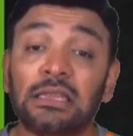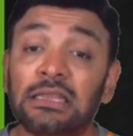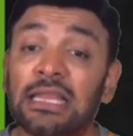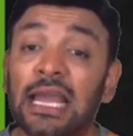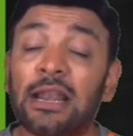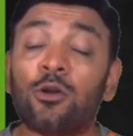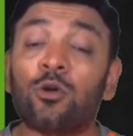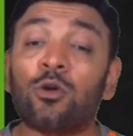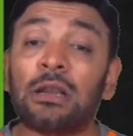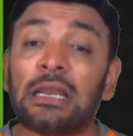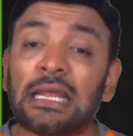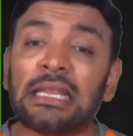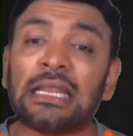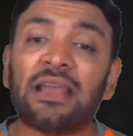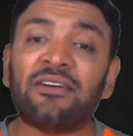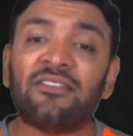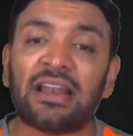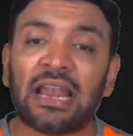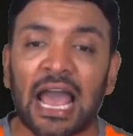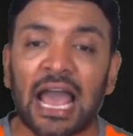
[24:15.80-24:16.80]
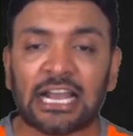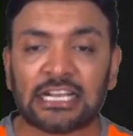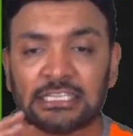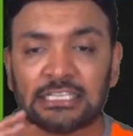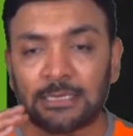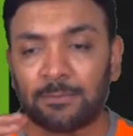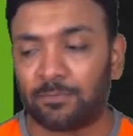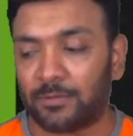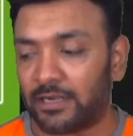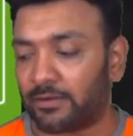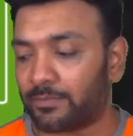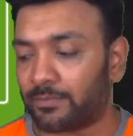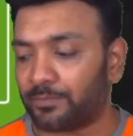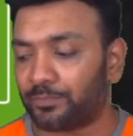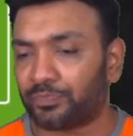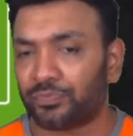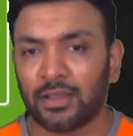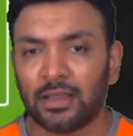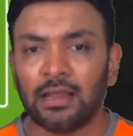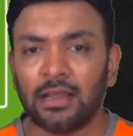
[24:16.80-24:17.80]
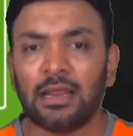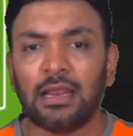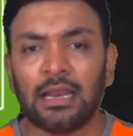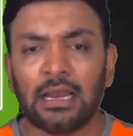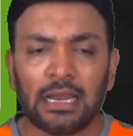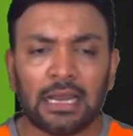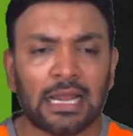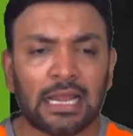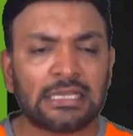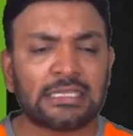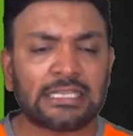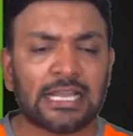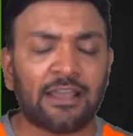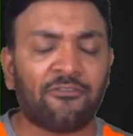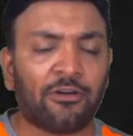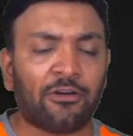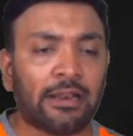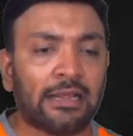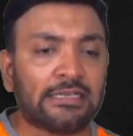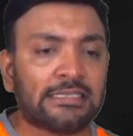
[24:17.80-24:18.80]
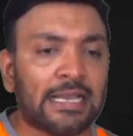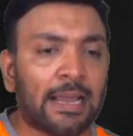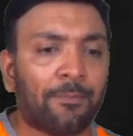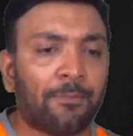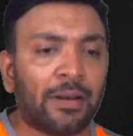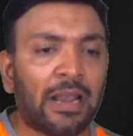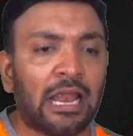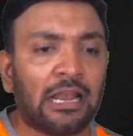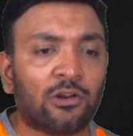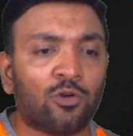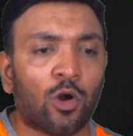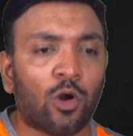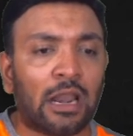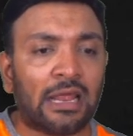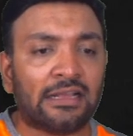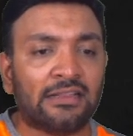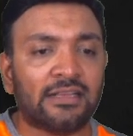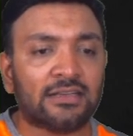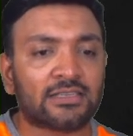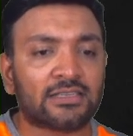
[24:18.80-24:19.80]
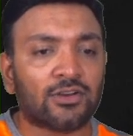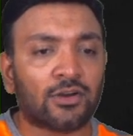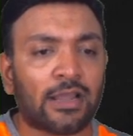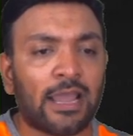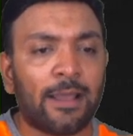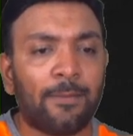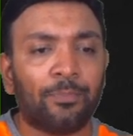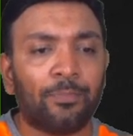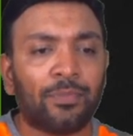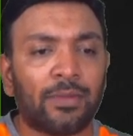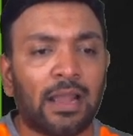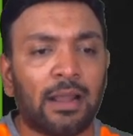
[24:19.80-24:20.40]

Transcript: Then only they will accept it. Let's say, for example, I'll go like this, okay?